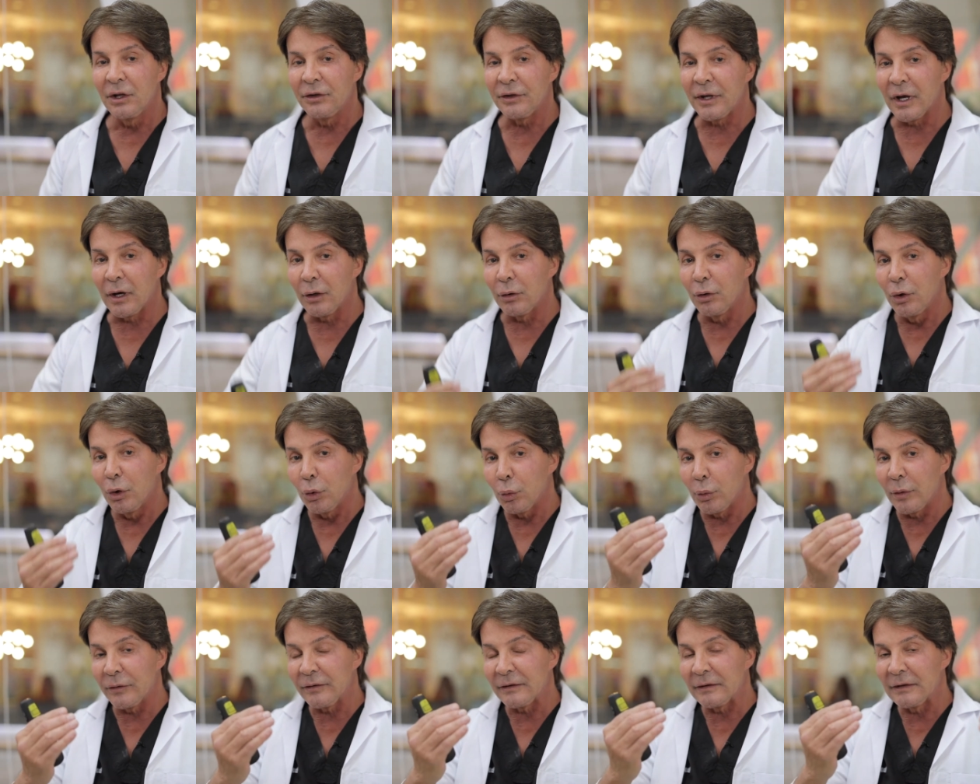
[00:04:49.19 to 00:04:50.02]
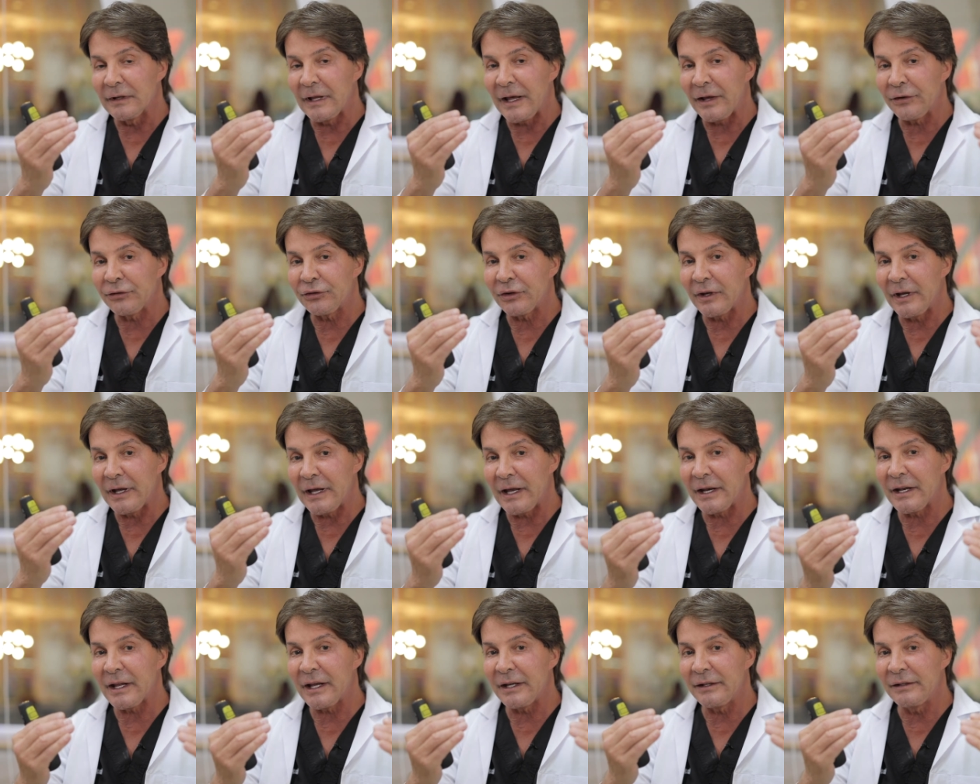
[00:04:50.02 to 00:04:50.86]
Now, with less
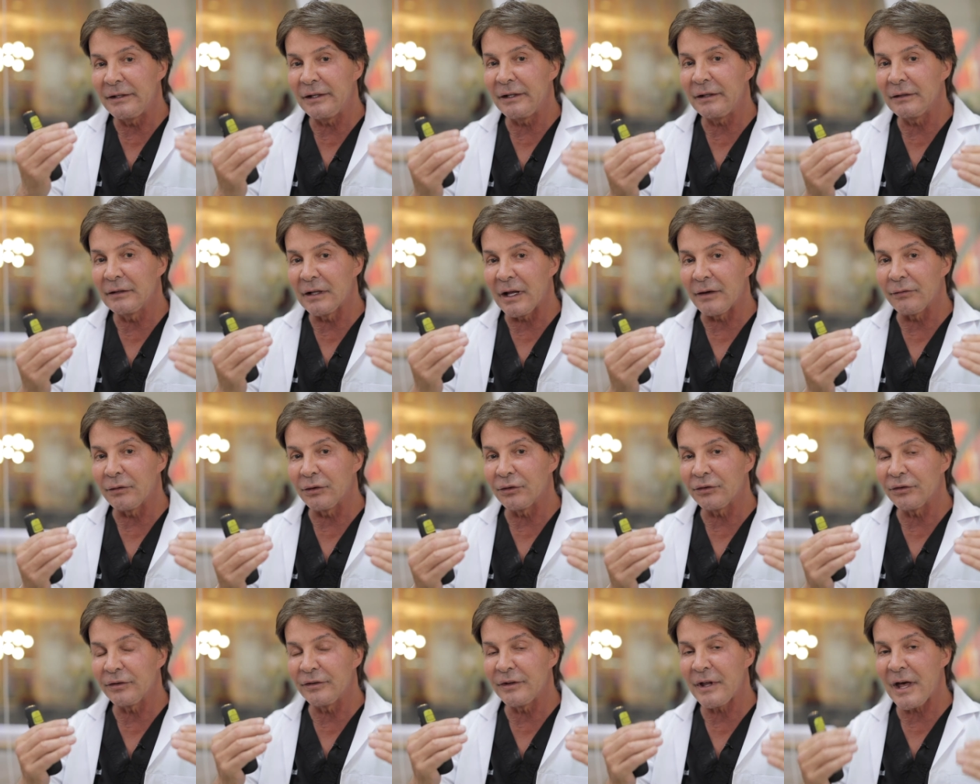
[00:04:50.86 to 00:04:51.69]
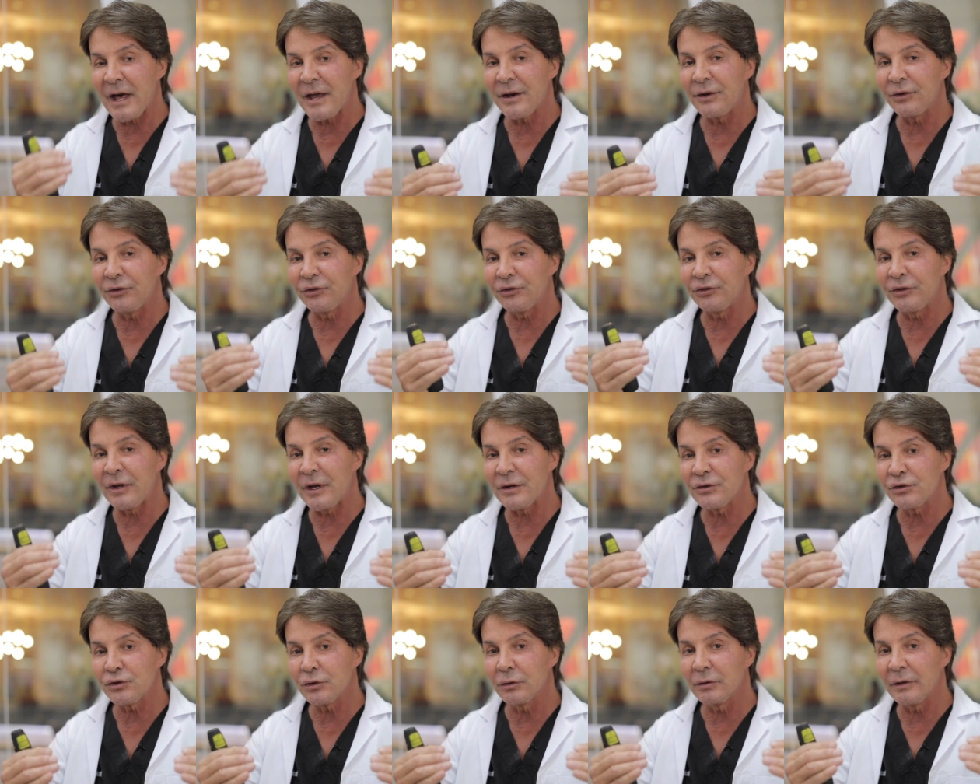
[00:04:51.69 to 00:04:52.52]
NAD levels, that
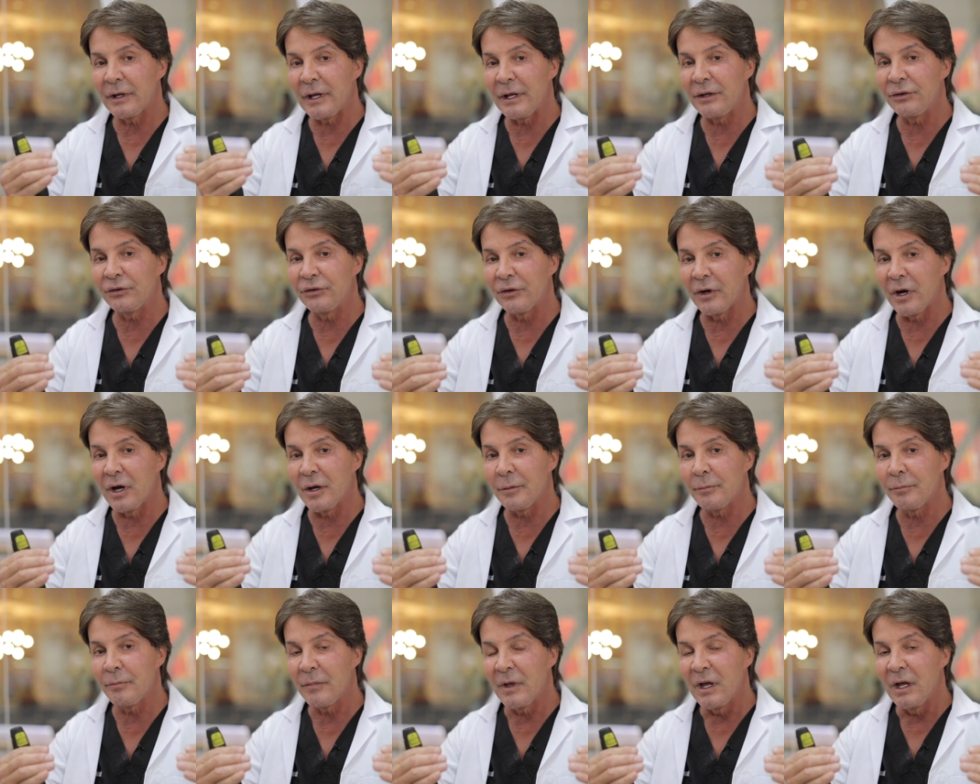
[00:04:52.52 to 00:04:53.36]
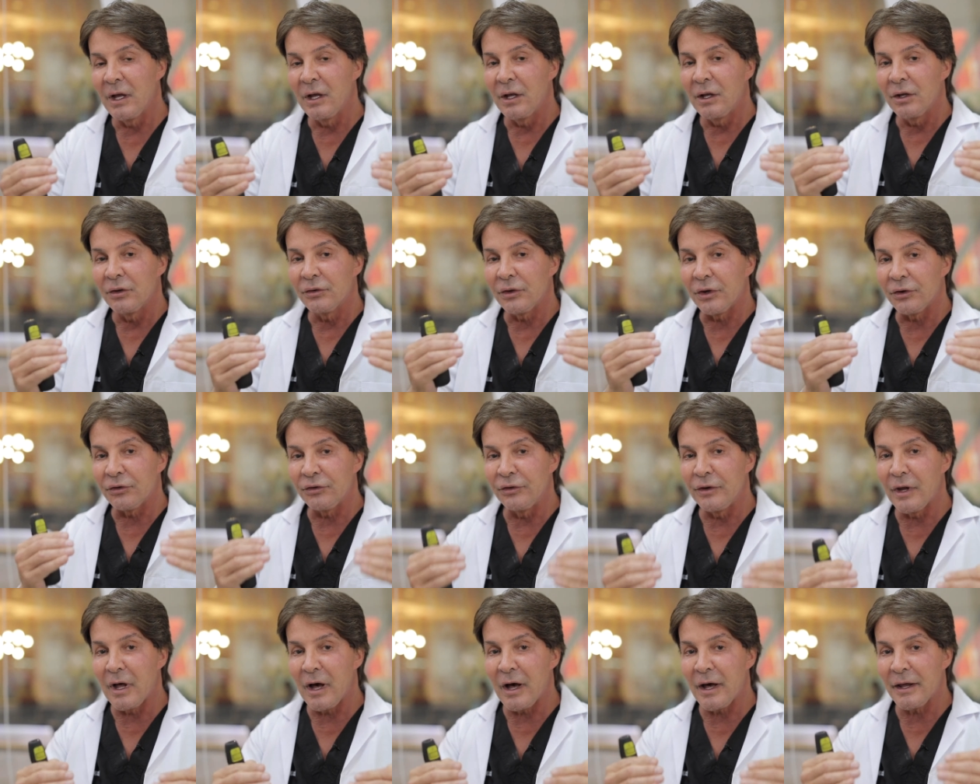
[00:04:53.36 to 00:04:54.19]
essential enzyme does
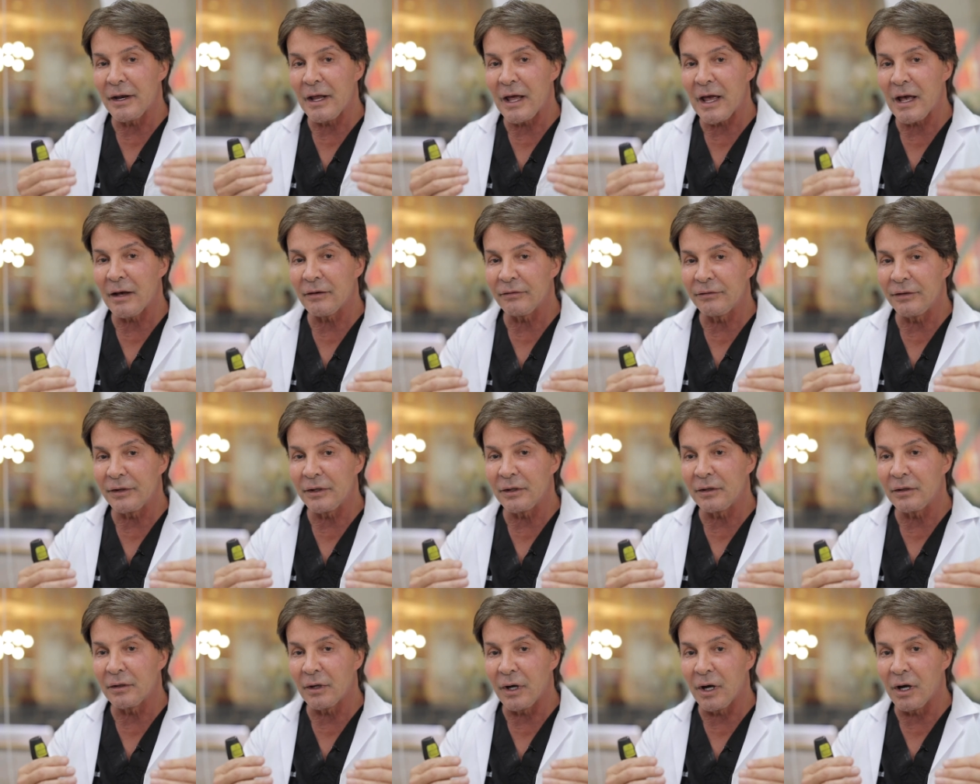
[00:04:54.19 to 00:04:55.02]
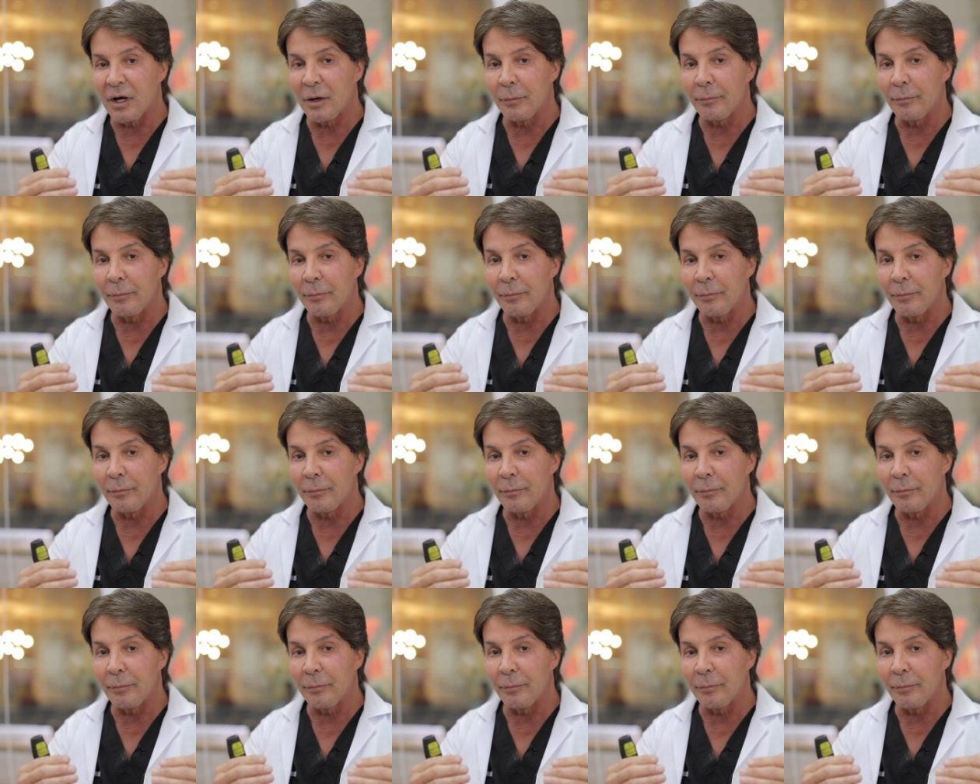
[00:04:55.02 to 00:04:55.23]
not have the